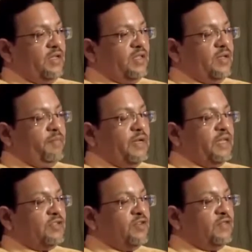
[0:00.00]
The
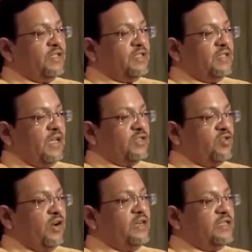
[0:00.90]
biggest of these
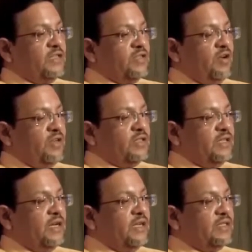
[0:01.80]
asteroids is called
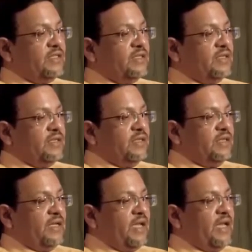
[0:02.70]
Ceres,
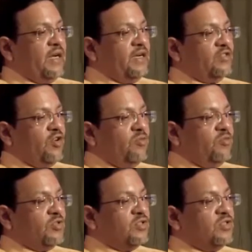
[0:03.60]
and it is
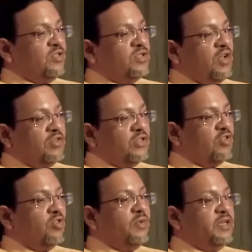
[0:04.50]
almost 1000
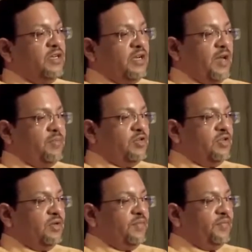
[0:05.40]
kilometer in
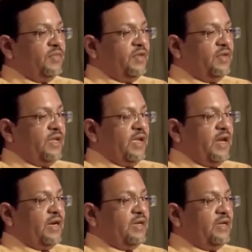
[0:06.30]
diameter,
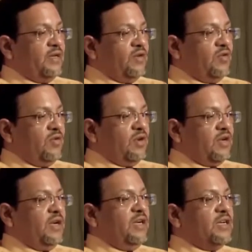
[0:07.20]
and
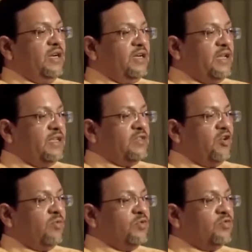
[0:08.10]
it contains
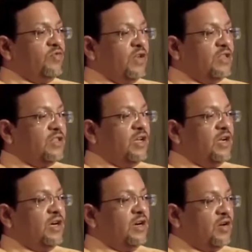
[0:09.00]
almost
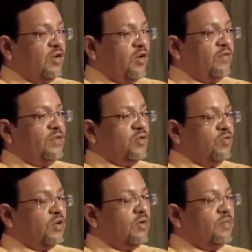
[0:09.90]
1/3 of the
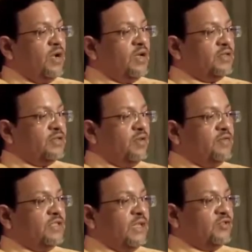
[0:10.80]
total mass of
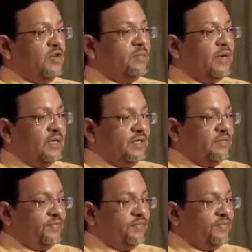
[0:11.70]
this asteroid belt.